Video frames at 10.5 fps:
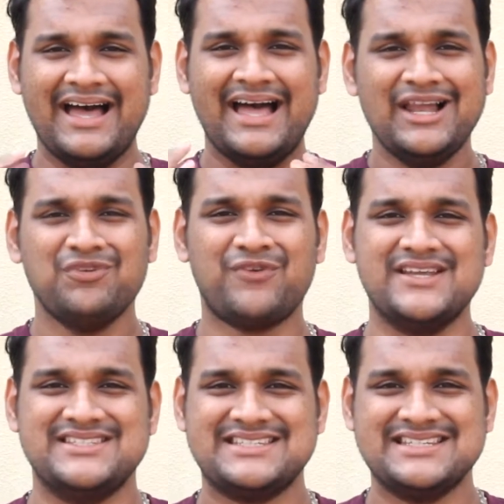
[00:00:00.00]
Hello
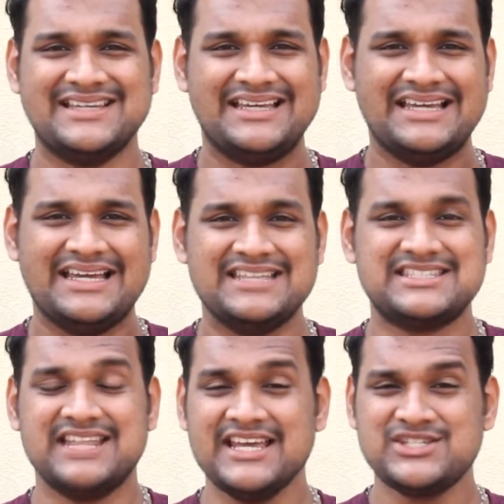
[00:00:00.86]
friends,
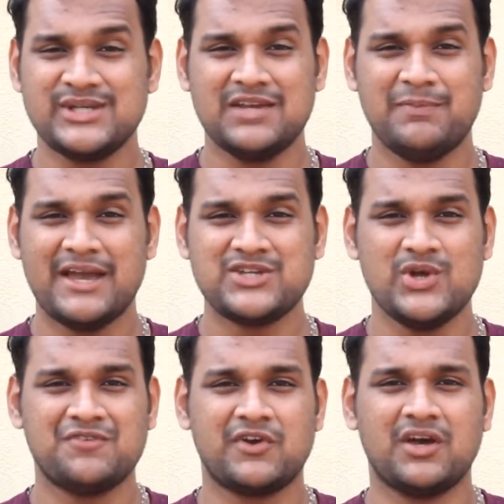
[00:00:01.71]
it's nice to get back to
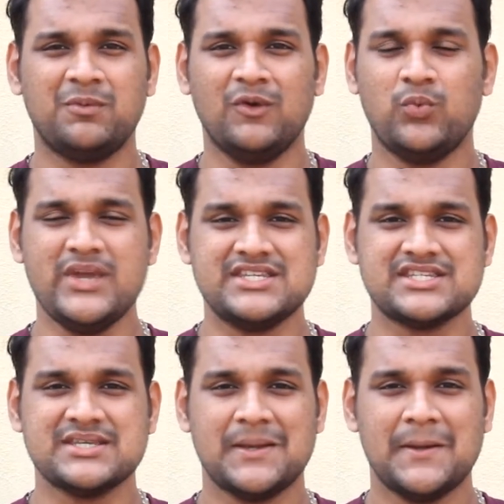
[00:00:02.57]
you after a couple of
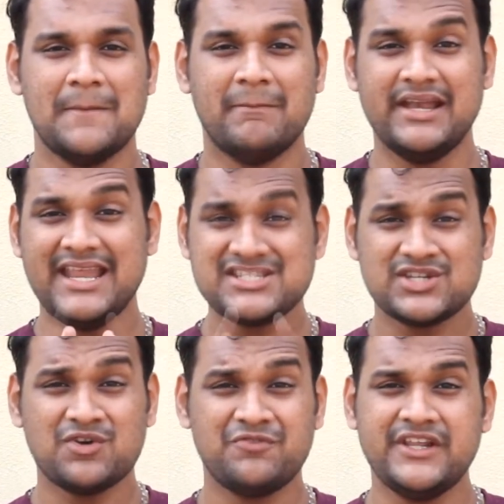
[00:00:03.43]
weeks. My next
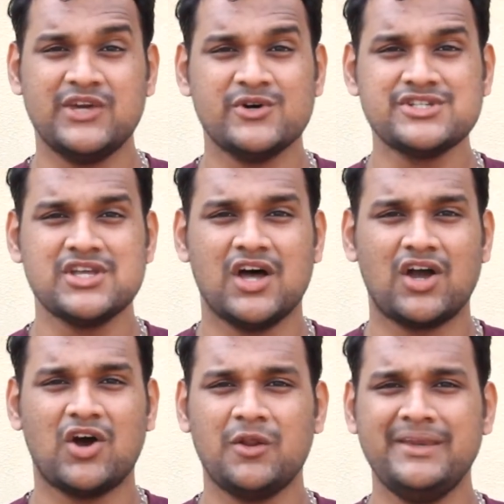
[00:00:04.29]
set of videos
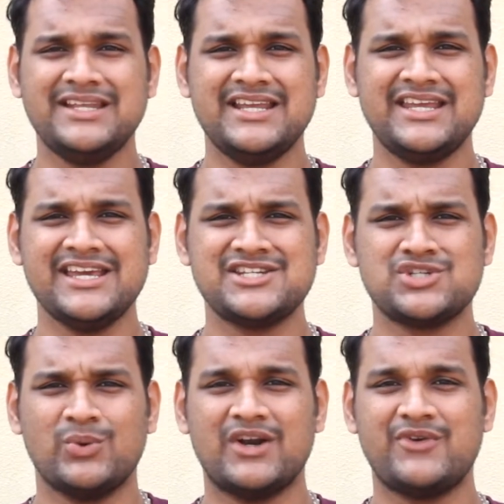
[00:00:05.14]
are going to be
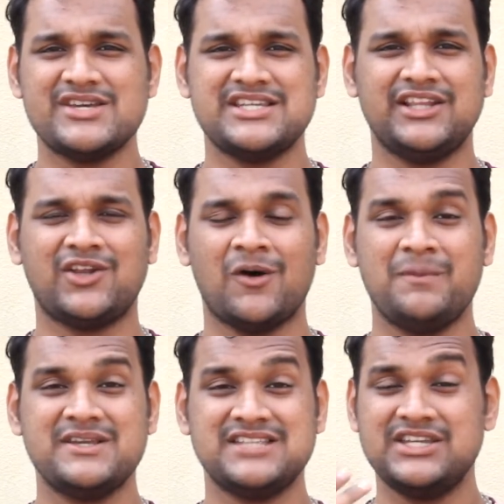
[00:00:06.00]
dedicated to addressing the
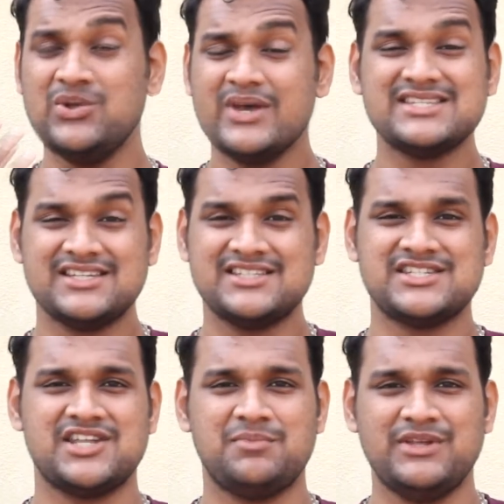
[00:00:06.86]
topics that you had
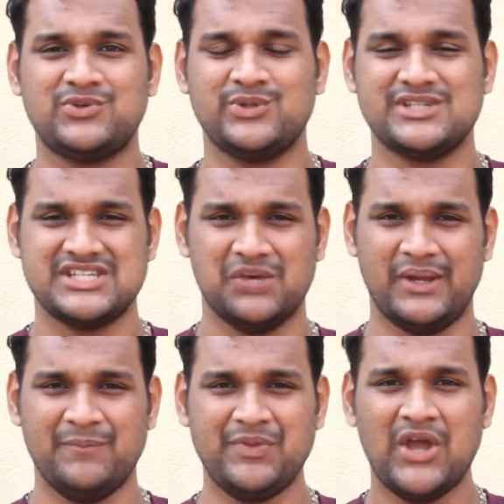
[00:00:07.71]
suggested me through the
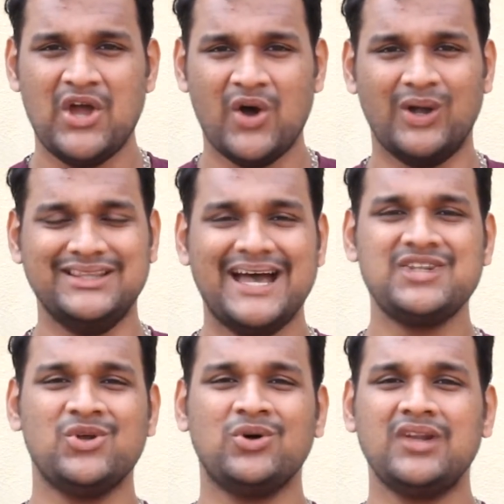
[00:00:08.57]
survey. On
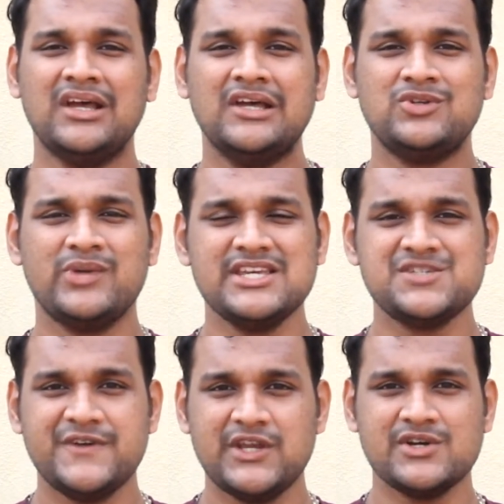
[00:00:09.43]
that note,
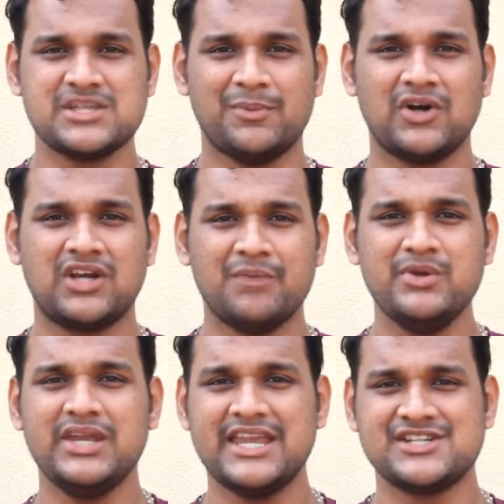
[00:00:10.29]
today's video is about
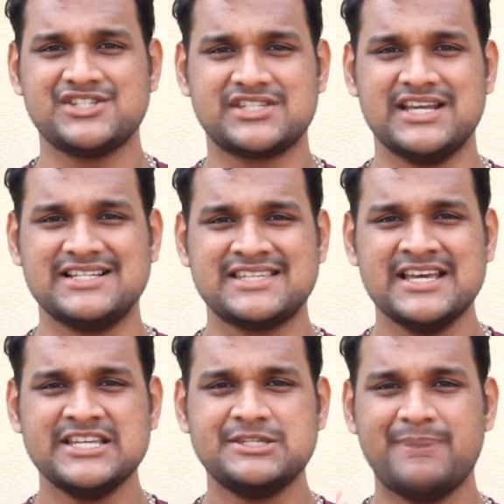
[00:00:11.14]
communication skills,
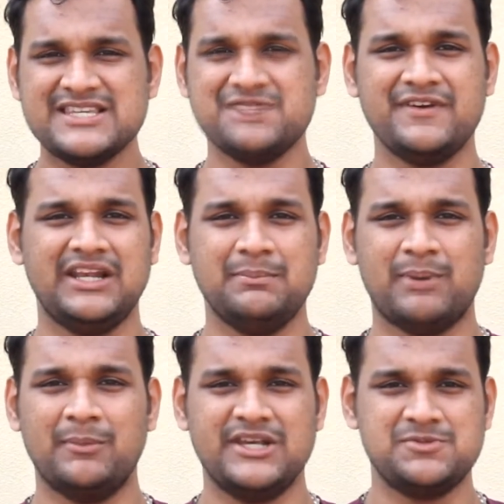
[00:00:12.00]
specifically
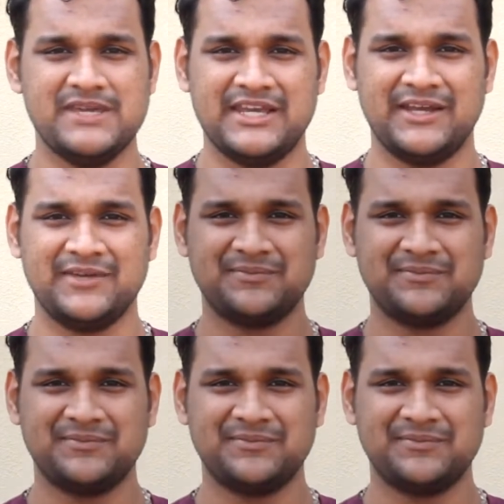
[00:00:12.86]
public speaking.